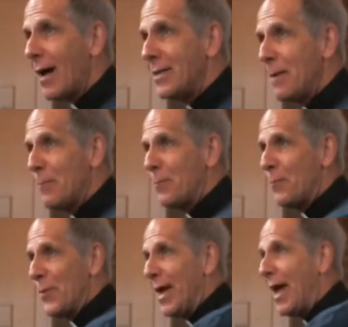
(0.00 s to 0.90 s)
and
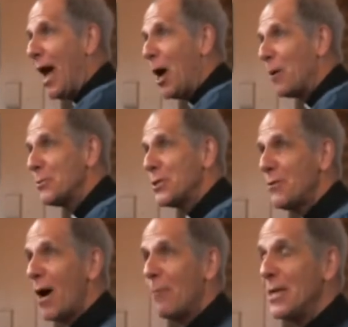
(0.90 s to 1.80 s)
he helps
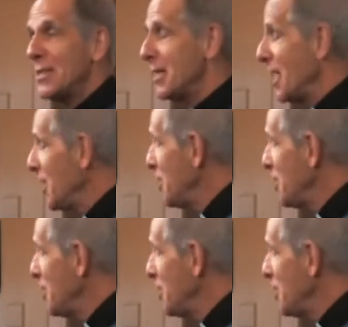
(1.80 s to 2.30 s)
her up and he says,